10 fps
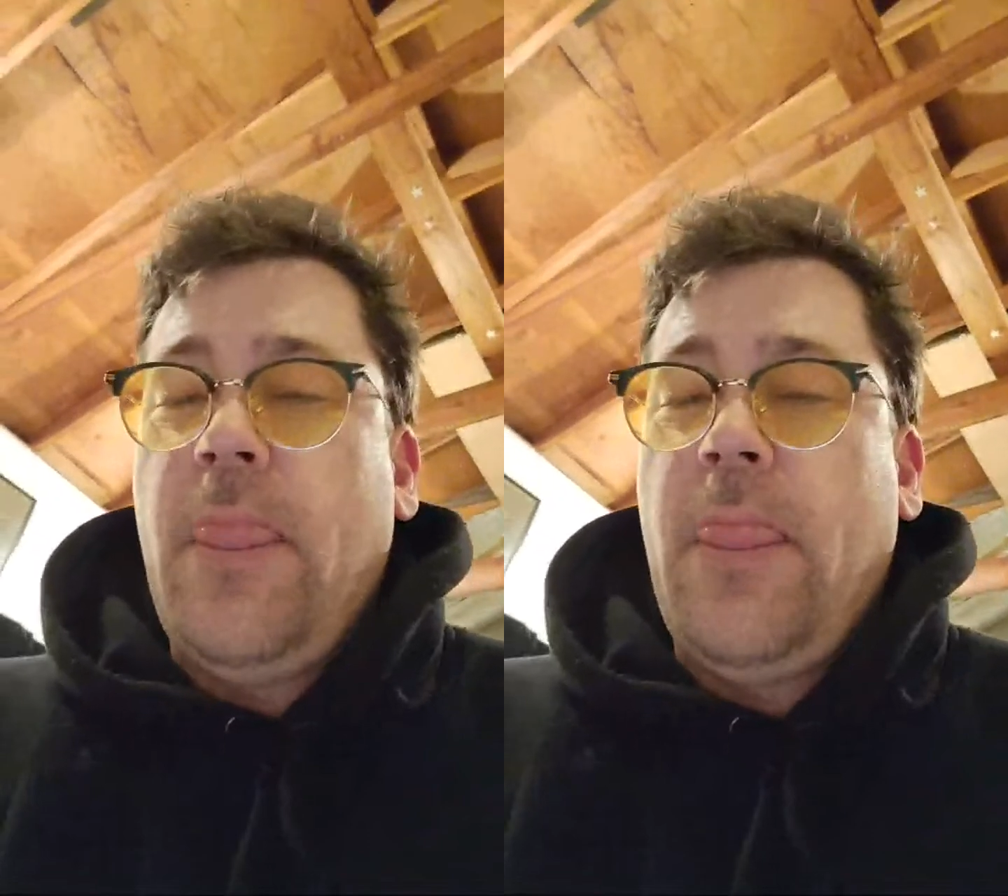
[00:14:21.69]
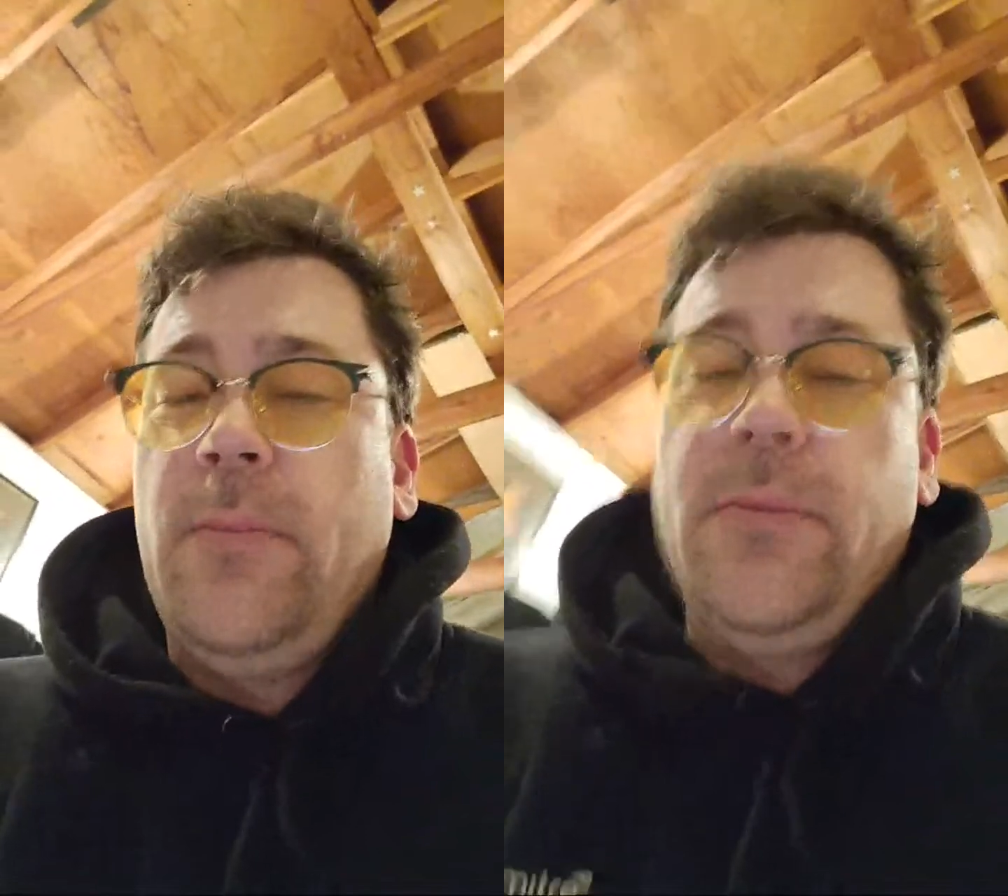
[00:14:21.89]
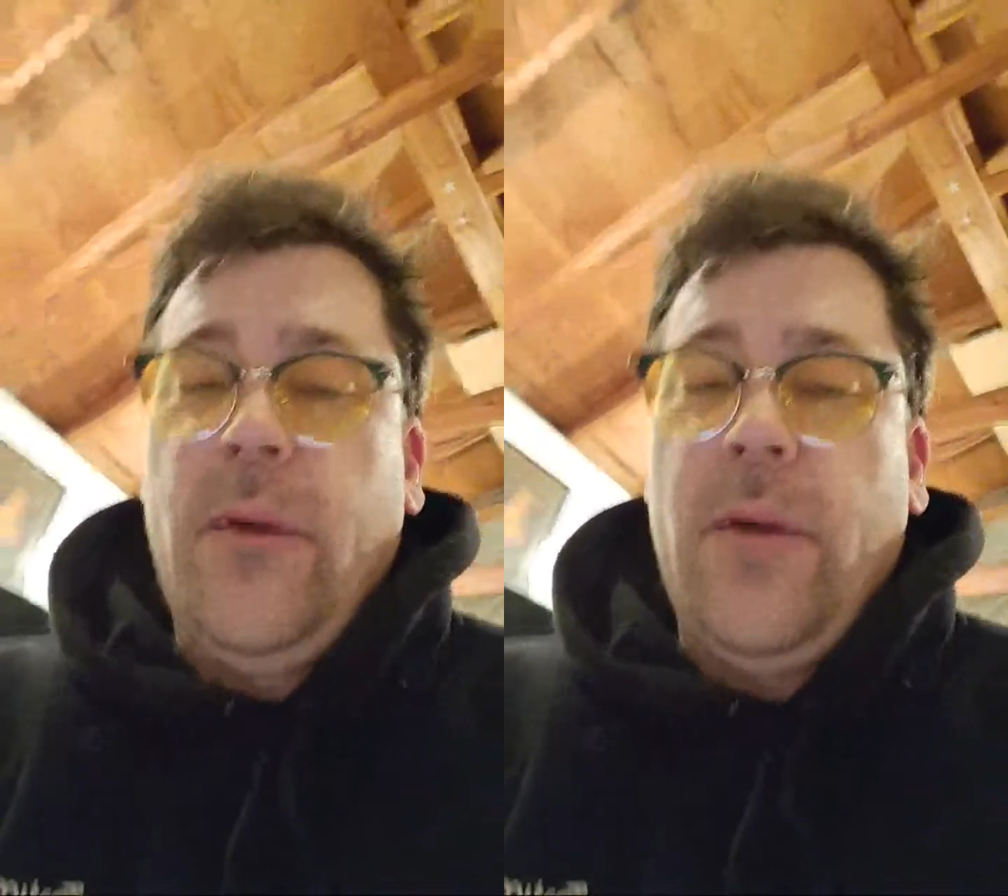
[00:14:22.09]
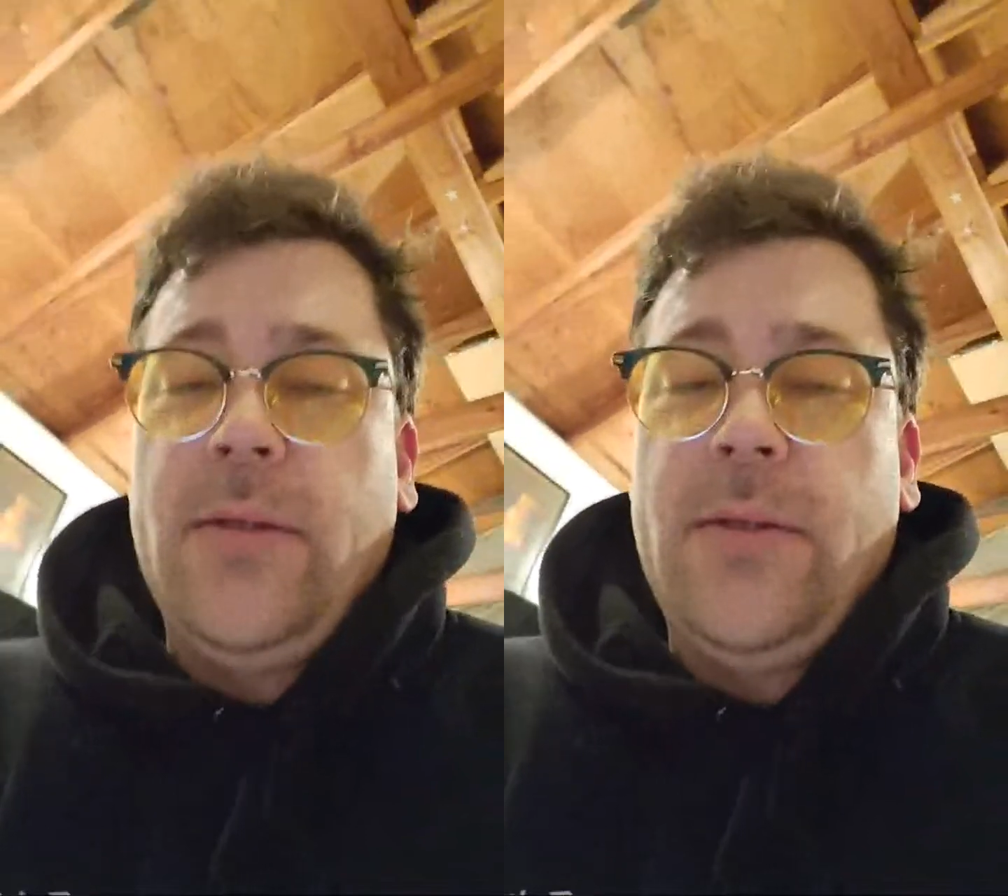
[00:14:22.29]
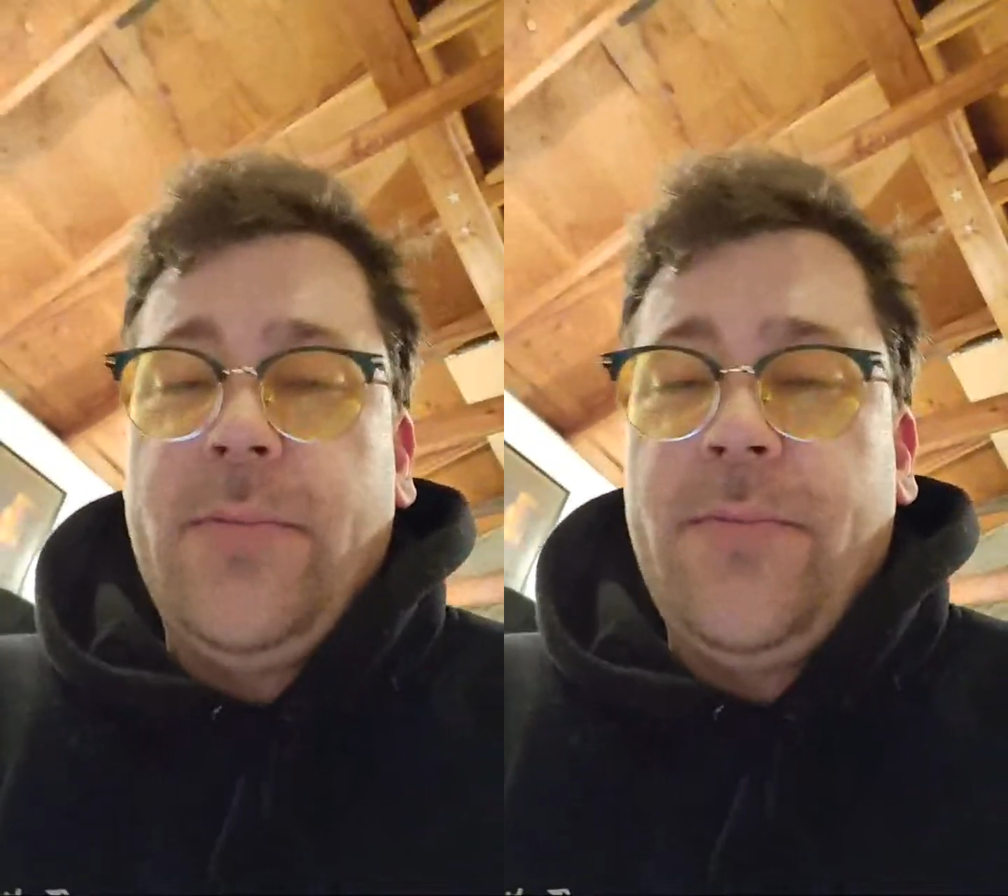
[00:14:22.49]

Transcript: response.